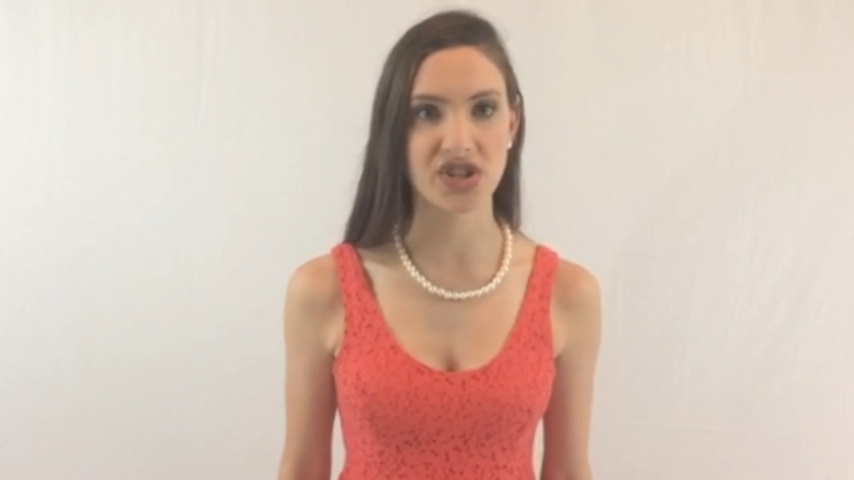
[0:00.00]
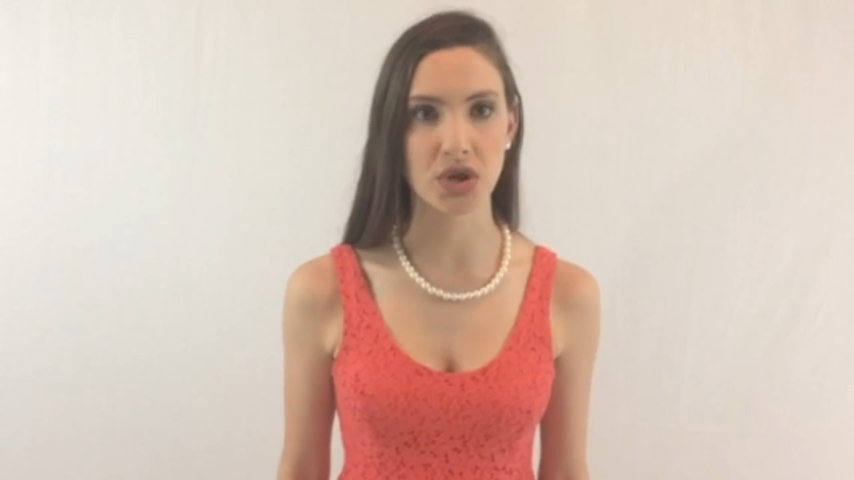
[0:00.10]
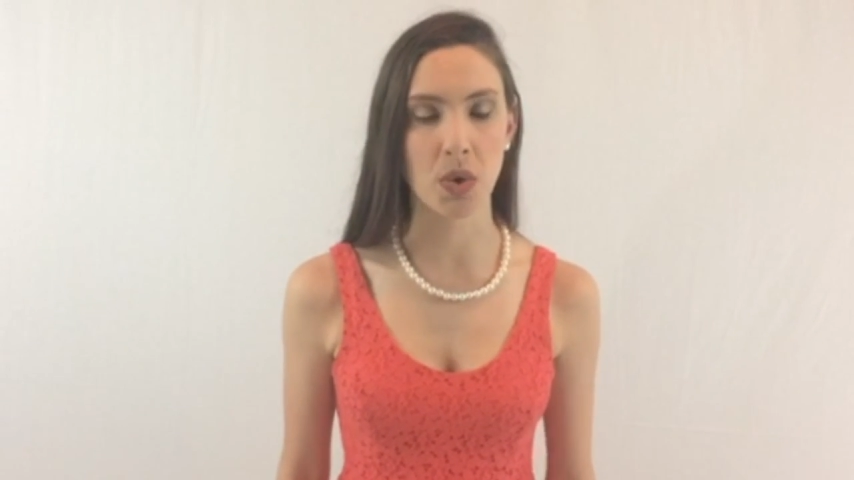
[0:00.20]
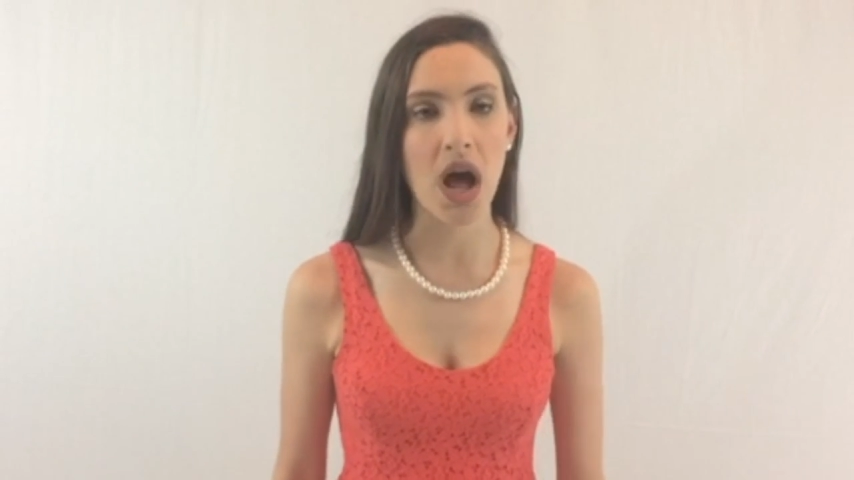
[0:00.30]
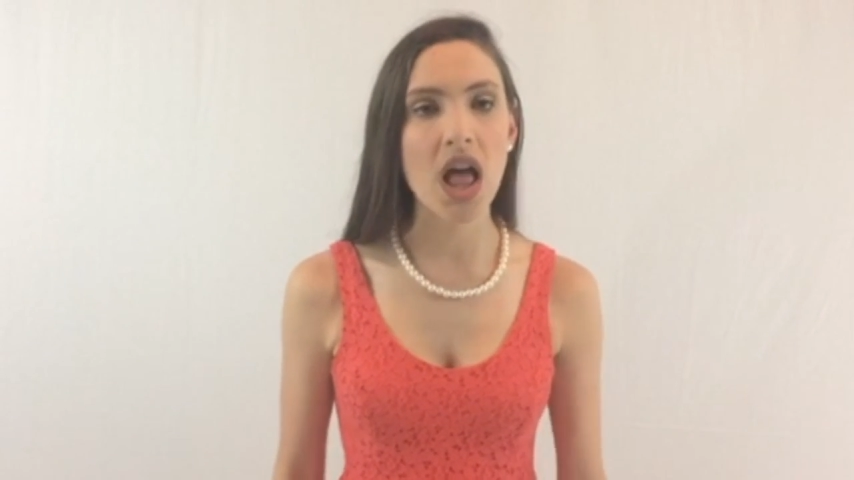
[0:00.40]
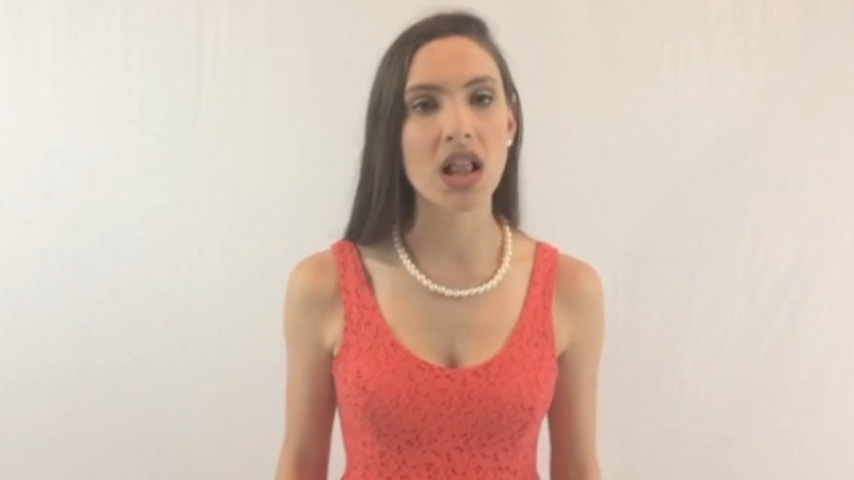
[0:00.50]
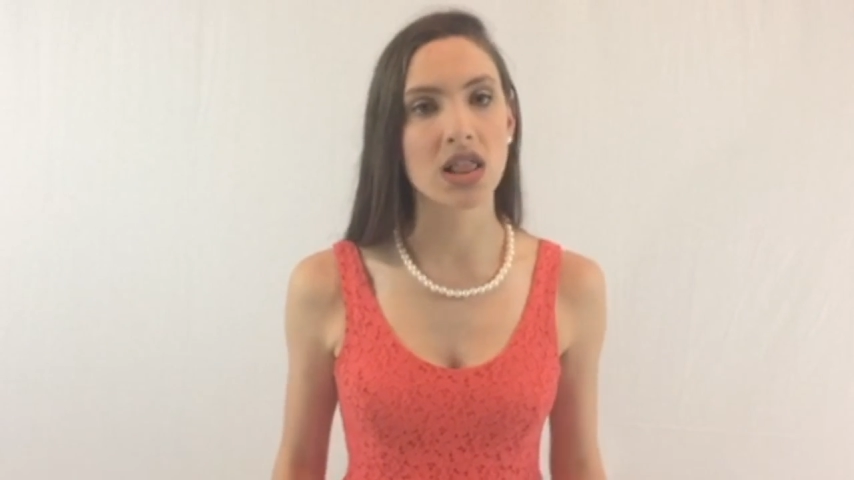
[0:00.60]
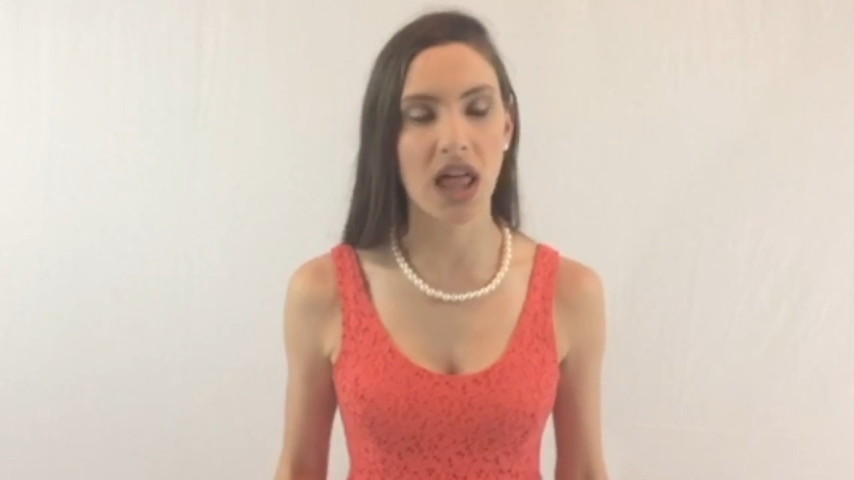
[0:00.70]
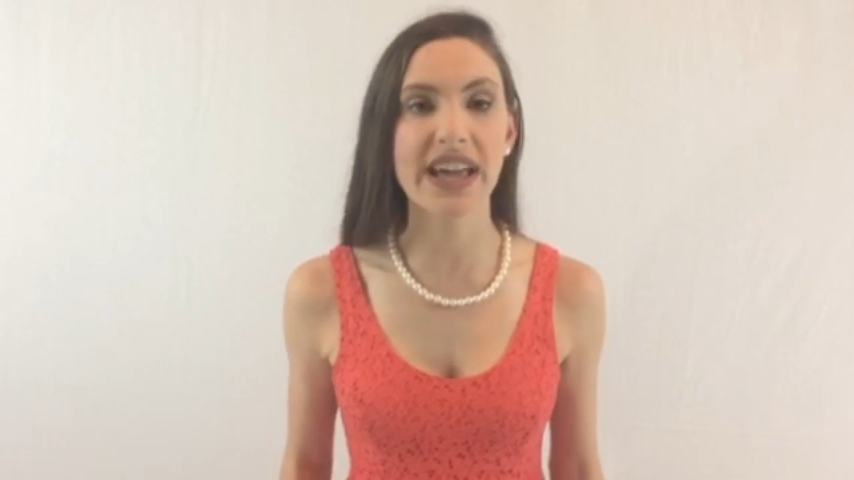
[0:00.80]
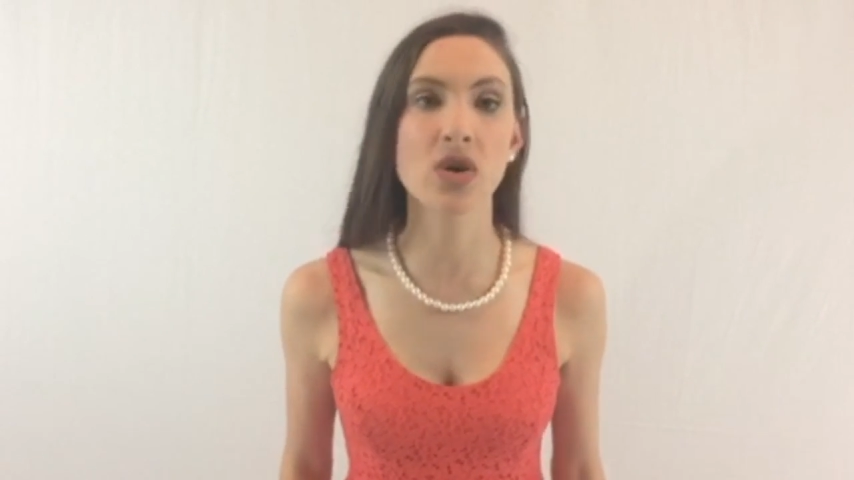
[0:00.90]
do,
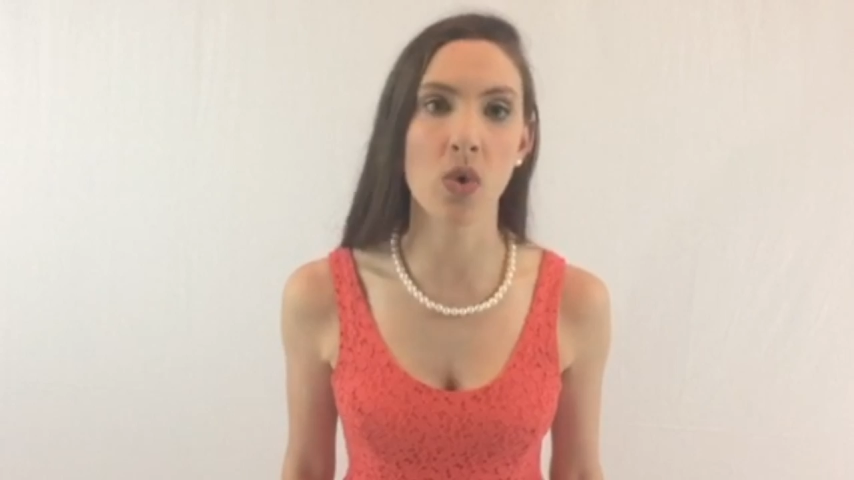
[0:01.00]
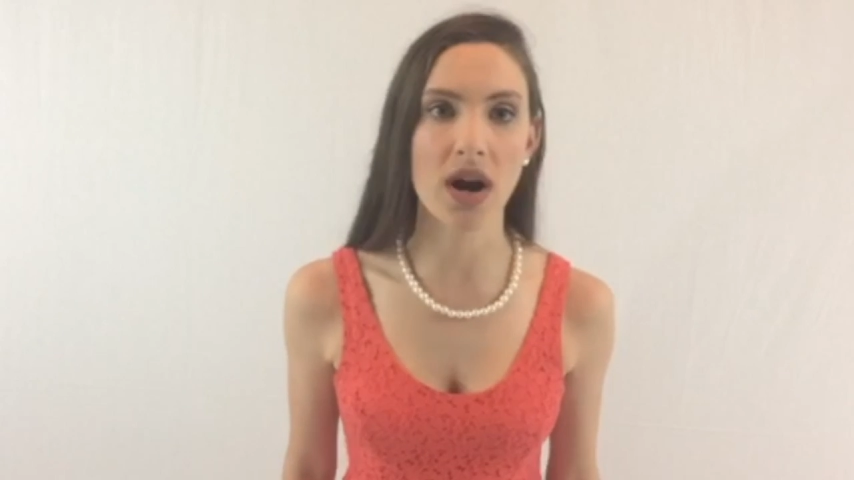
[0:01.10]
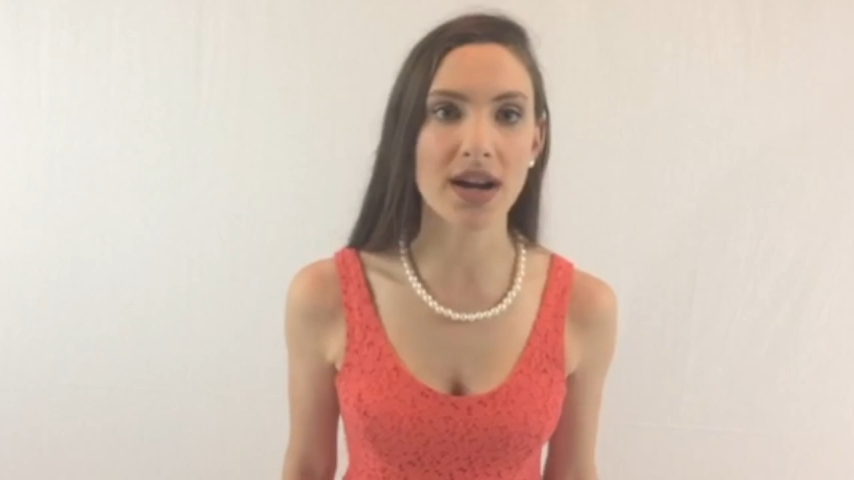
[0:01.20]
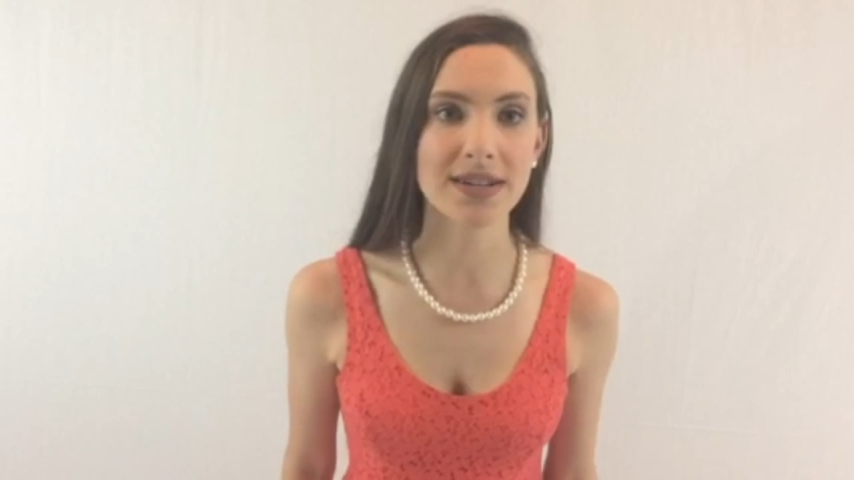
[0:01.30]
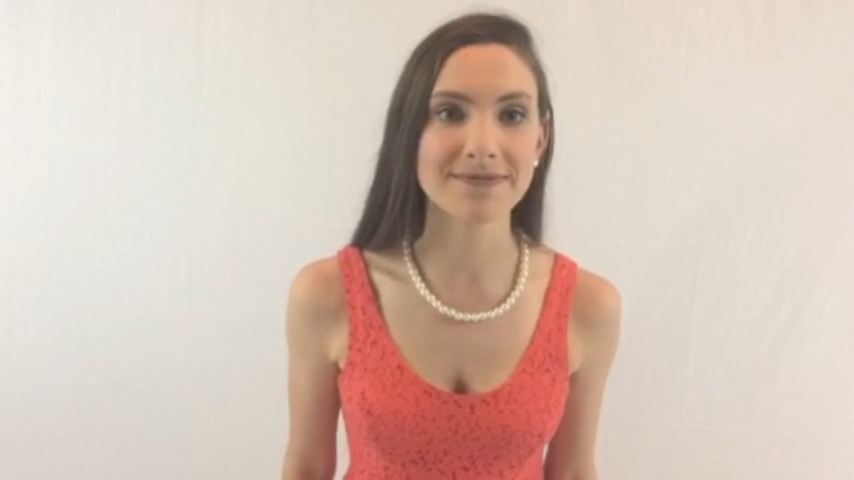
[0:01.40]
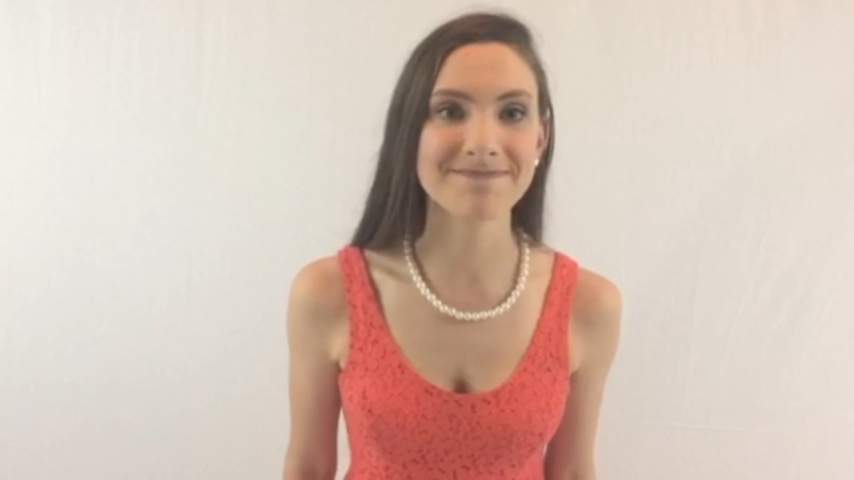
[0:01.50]
like work.